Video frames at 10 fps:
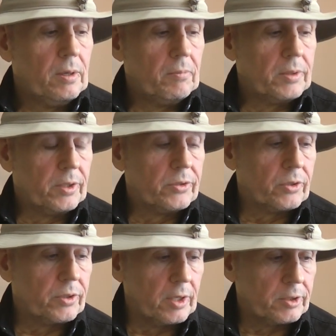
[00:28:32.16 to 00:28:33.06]
My
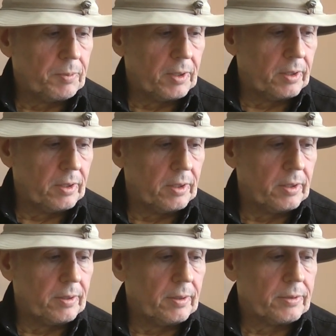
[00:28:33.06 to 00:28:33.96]
sister's husband,
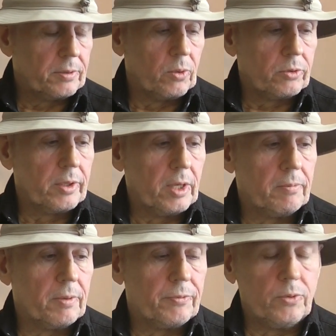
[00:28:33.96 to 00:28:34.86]
I talked to
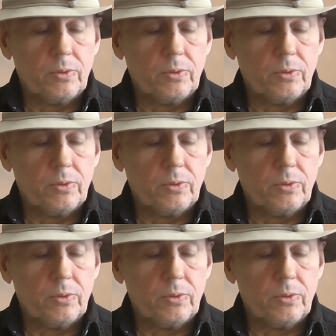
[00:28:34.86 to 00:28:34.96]
him a